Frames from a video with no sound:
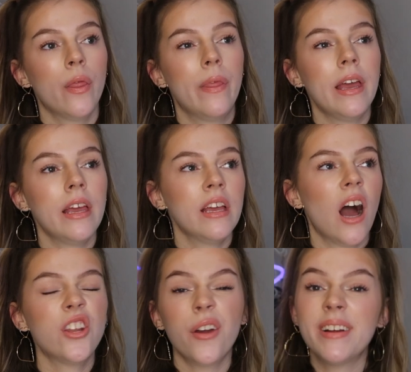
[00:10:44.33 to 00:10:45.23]

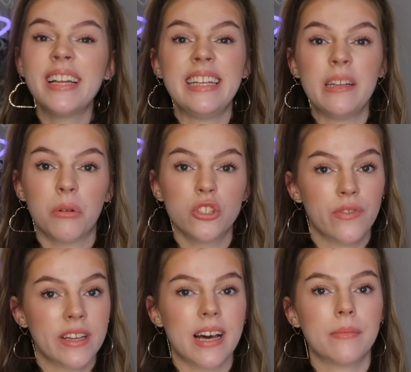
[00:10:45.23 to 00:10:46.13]
I don't really need much
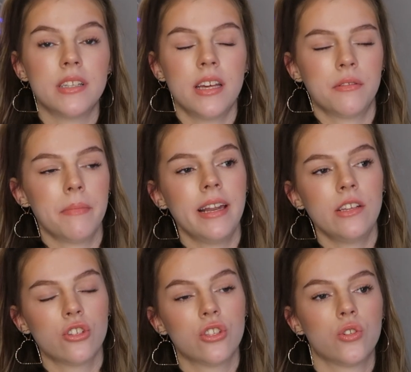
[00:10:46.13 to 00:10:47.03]
of it adapted, it was mainly
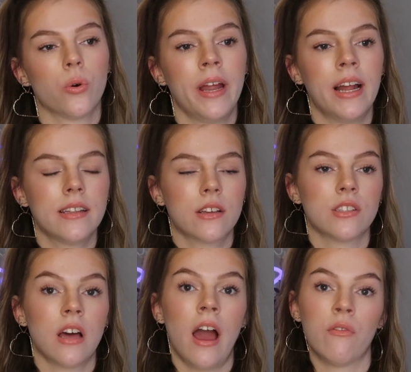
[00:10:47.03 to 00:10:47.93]
just the toilet,
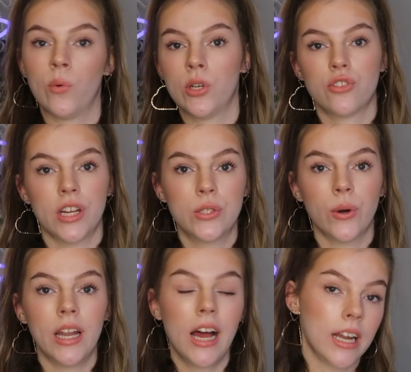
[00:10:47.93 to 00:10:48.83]
because I have a wash-dry
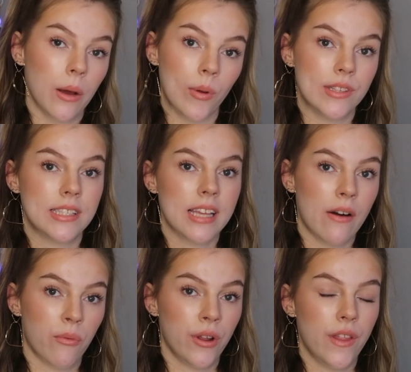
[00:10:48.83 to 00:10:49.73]
toilet and I wanted to
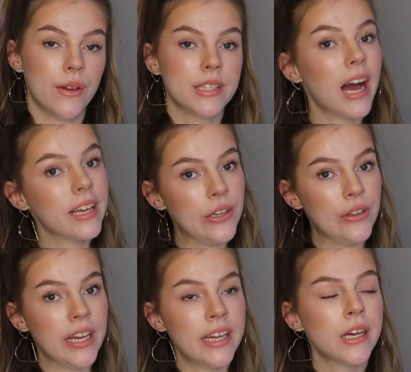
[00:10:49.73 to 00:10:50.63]
have one of those at
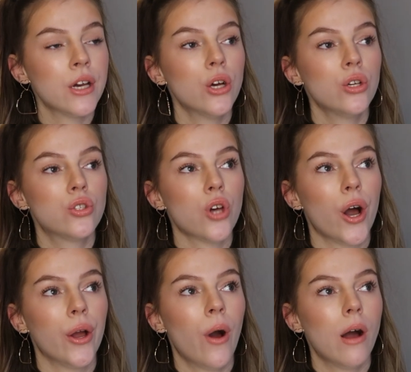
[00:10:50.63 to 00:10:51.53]
uni. So
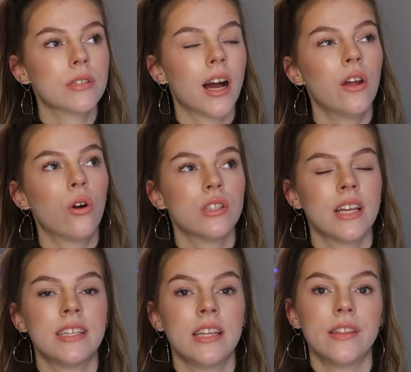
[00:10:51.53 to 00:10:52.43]
I was kind of
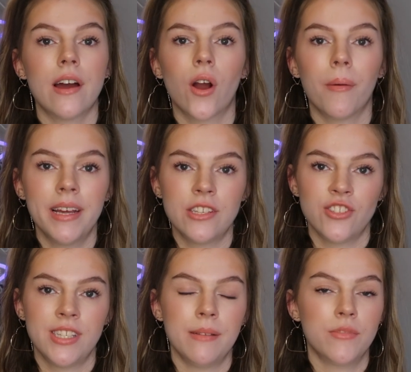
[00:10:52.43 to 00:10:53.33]
contacting their
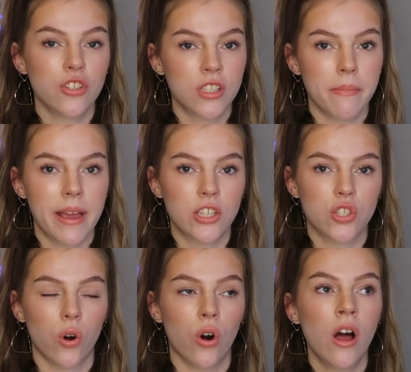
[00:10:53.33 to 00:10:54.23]
accommodation teams just to make
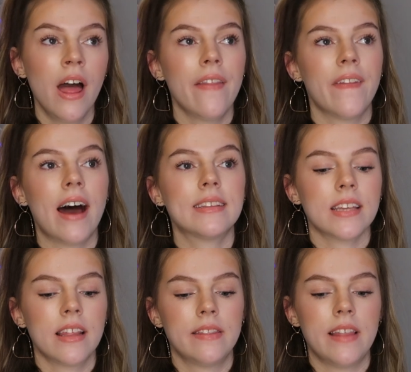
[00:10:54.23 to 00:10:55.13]
sure that
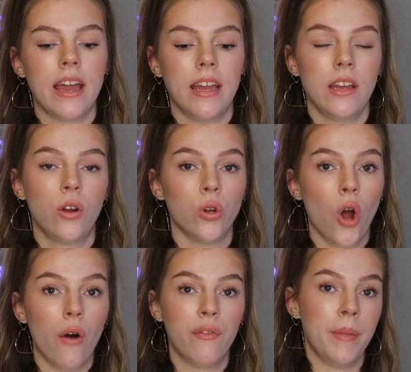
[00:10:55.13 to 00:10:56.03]
they could
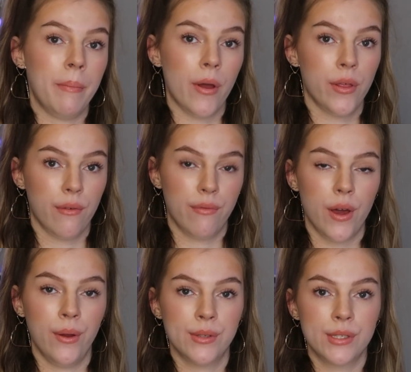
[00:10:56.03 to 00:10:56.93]
offer me both of
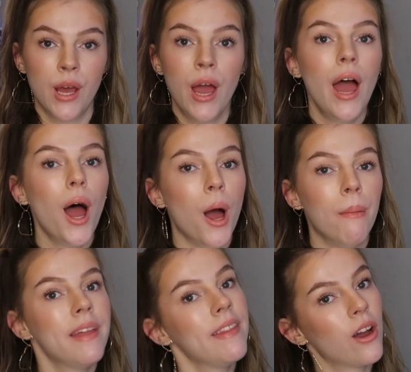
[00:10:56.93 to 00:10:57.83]
those
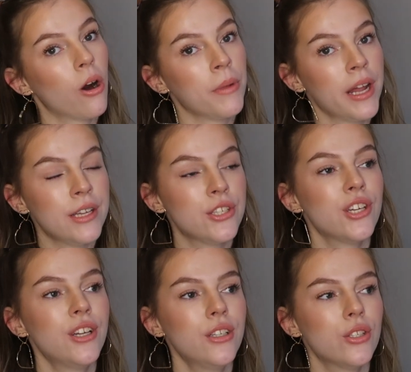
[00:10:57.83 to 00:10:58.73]
in the
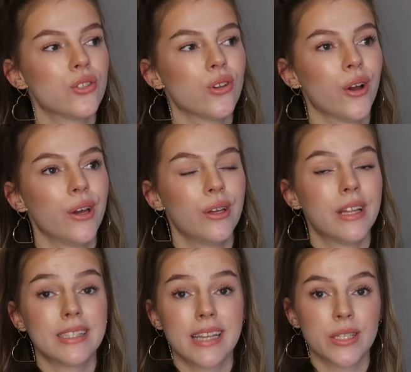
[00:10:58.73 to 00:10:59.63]
accommodation, so
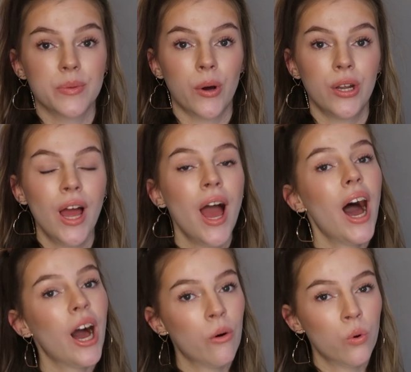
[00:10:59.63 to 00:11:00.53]
that's a nice one.
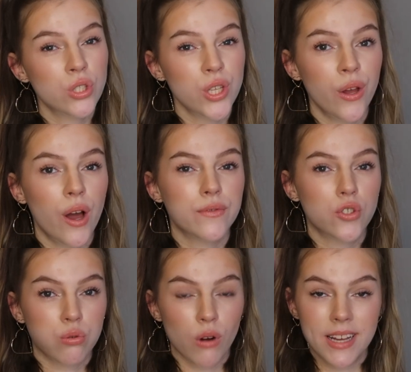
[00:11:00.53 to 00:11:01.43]
I've
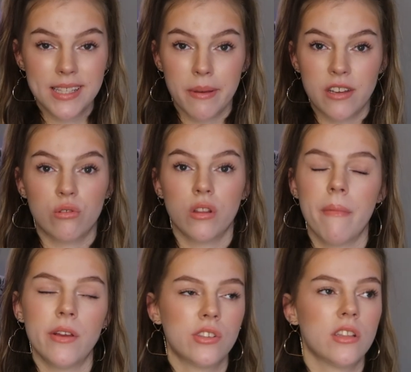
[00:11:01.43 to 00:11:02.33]
tried to make sure that
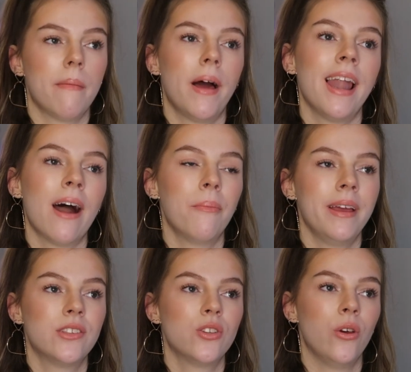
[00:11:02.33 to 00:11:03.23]
most of them allow
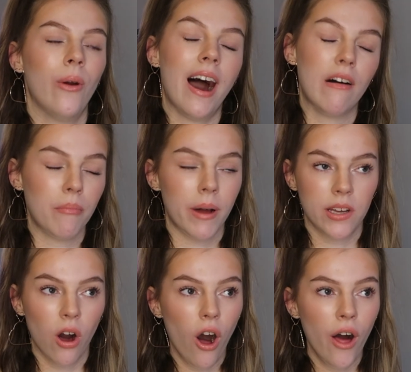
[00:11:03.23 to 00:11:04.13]
me to have my
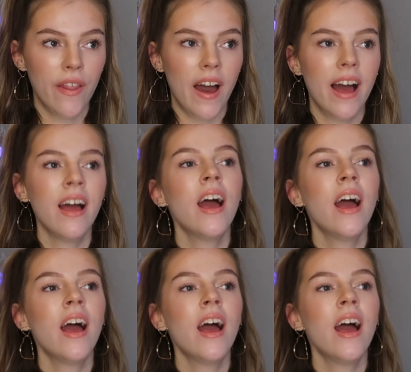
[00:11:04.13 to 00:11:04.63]
car there.